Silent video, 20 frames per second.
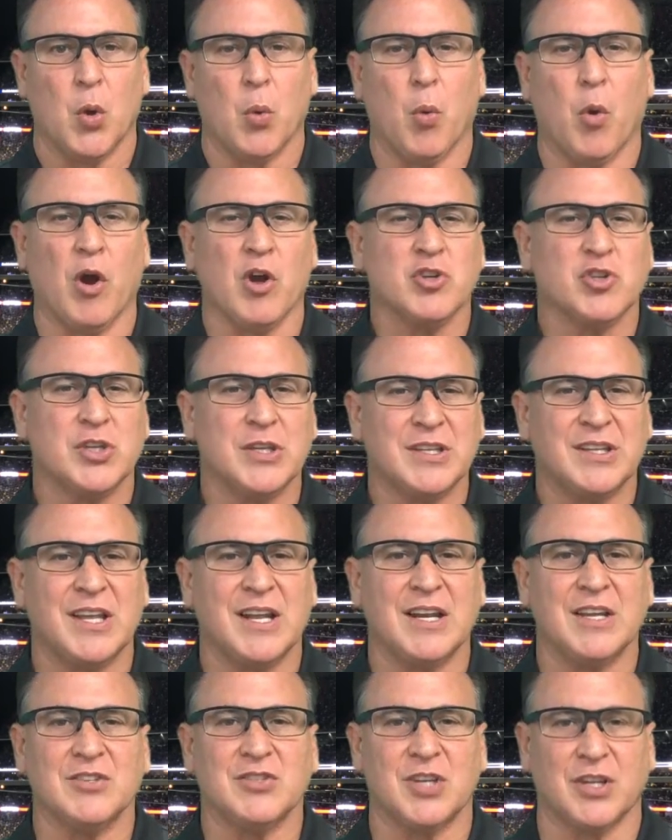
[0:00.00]

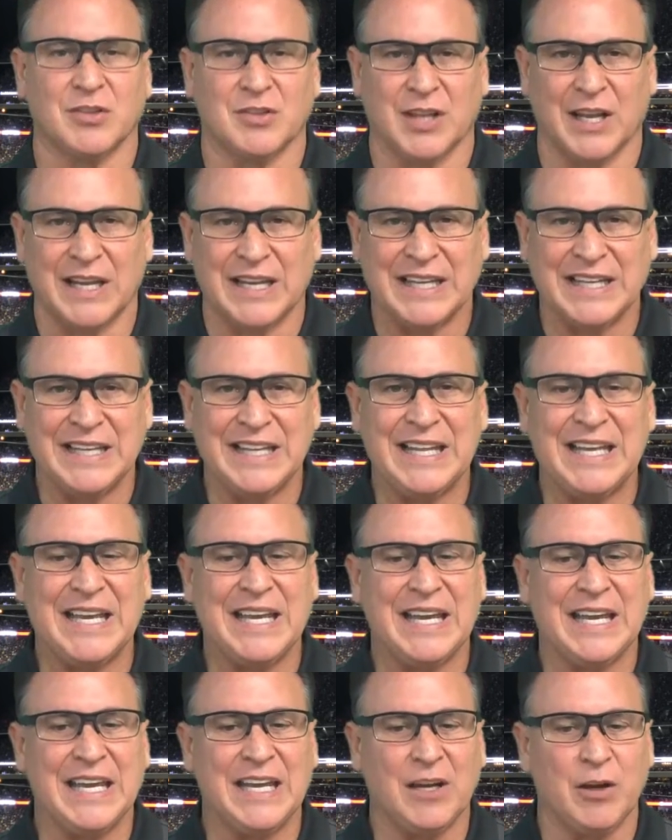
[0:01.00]
Washington is just a
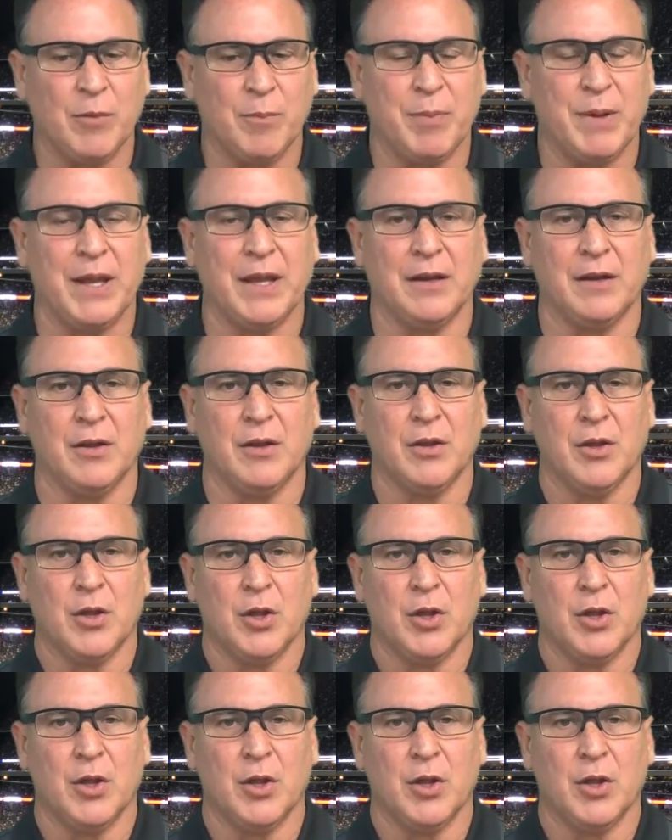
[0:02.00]
little bit